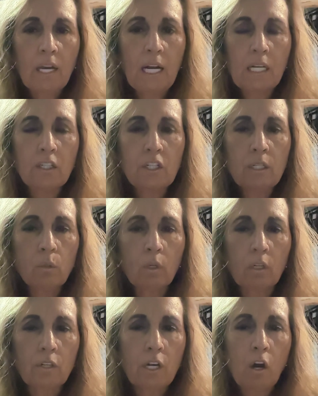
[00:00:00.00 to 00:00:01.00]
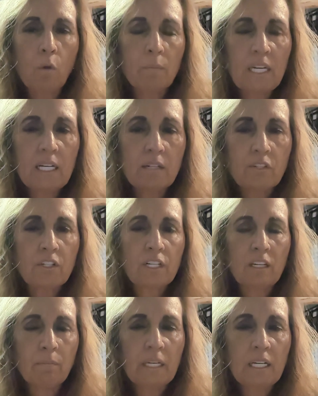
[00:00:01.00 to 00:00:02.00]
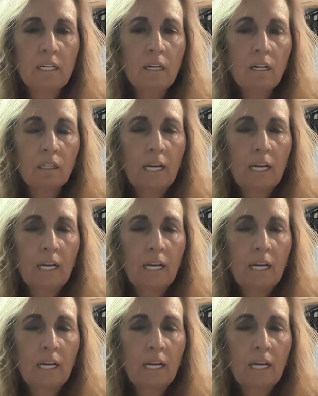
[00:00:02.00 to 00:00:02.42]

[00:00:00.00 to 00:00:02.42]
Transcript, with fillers: And you will know me and see me